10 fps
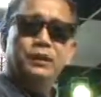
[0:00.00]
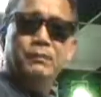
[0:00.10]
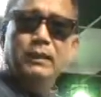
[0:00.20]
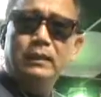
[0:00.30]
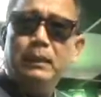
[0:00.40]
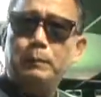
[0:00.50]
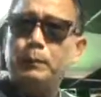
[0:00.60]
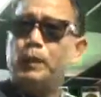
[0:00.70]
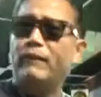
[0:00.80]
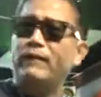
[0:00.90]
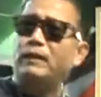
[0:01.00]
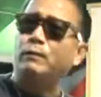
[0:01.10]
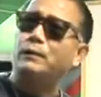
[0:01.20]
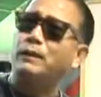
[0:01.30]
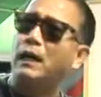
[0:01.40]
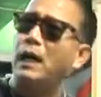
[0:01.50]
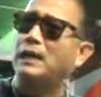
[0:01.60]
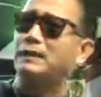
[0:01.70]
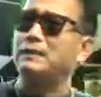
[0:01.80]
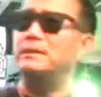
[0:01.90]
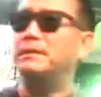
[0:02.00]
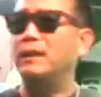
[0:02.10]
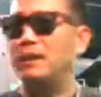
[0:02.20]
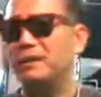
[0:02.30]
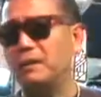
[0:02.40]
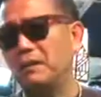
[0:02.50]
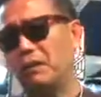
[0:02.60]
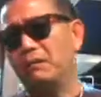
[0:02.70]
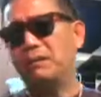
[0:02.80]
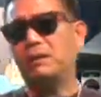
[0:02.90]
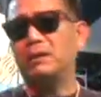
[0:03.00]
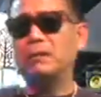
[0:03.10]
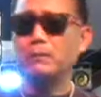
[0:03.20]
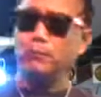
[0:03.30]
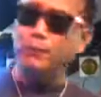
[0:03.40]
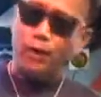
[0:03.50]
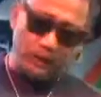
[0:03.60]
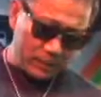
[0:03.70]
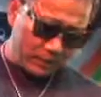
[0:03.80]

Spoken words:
Jimmy, the prophet of God, you know, Brother